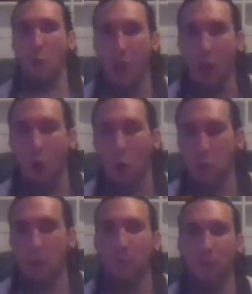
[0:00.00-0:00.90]
got
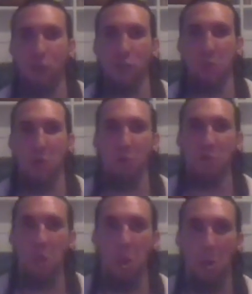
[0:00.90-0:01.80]
150 spears
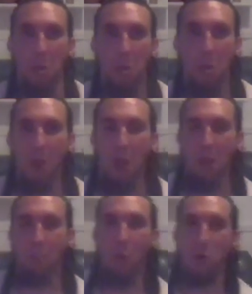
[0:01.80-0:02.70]
here and
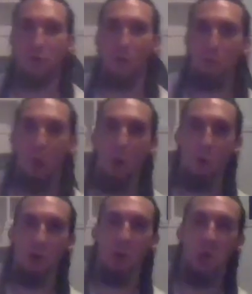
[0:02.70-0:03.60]
parts of a
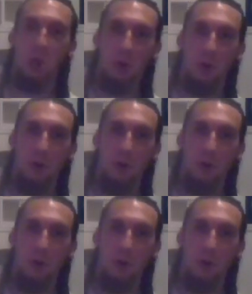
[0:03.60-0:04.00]
bone here